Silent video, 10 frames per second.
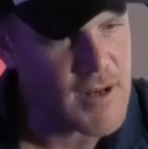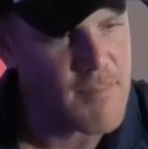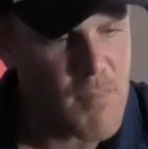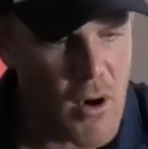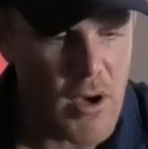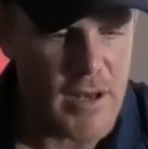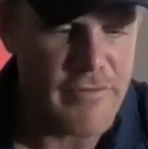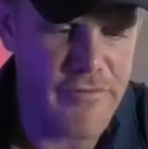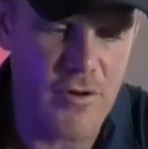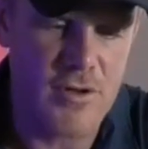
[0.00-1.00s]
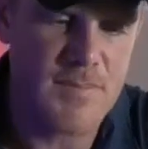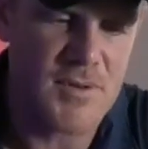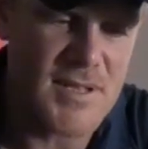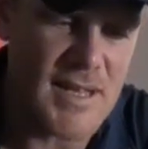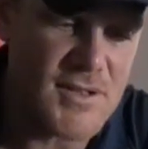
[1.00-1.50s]
it in mine first
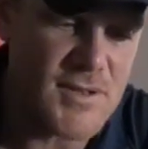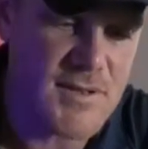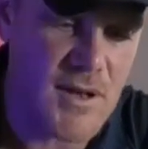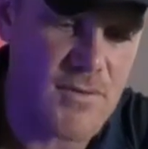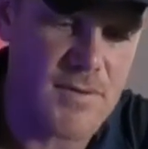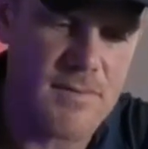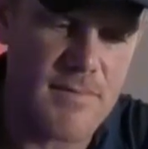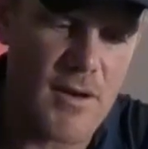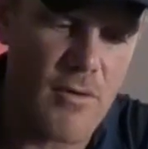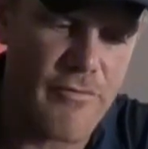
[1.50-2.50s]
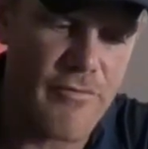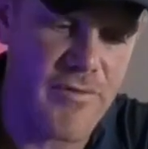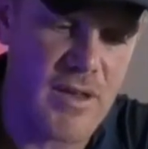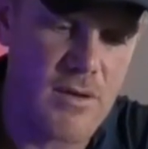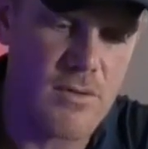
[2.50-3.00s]
because they don't
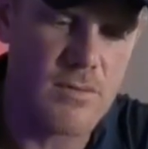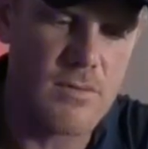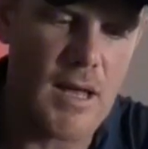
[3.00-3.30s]
feel